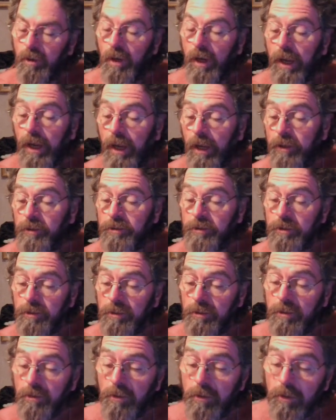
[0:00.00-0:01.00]
or ask
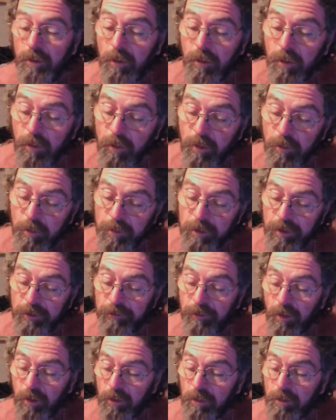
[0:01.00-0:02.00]
or be
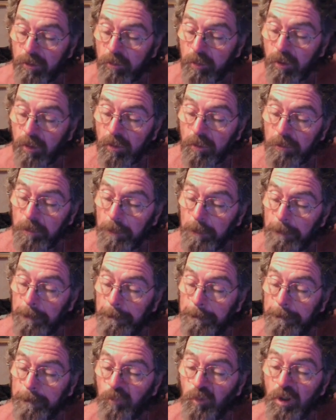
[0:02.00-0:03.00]
vulnerable.
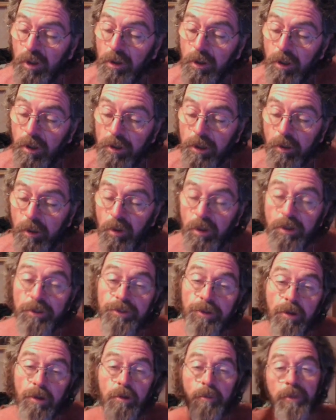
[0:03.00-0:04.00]
Yeah, we're going to
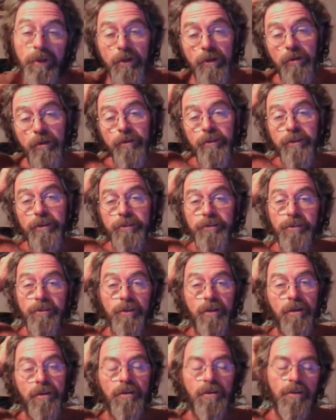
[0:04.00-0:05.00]
talk about all that
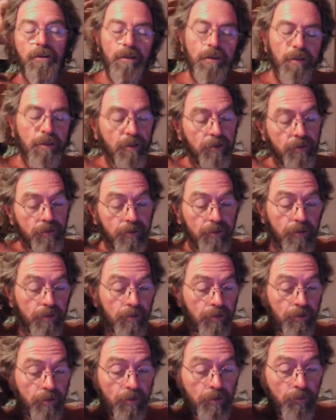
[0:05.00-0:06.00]
tonight.
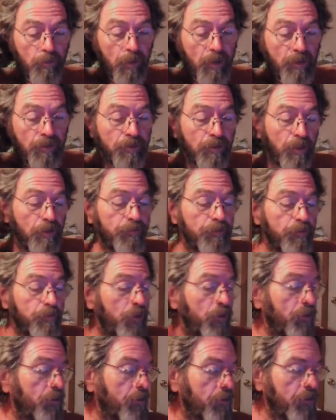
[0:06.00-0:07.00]
And it might sound
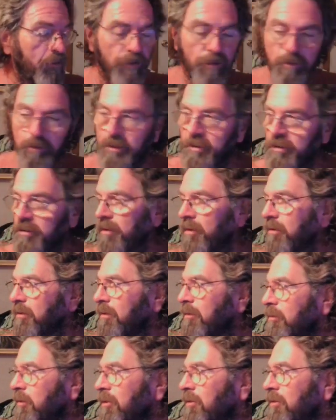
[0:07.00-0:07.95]
familiar because I've been talking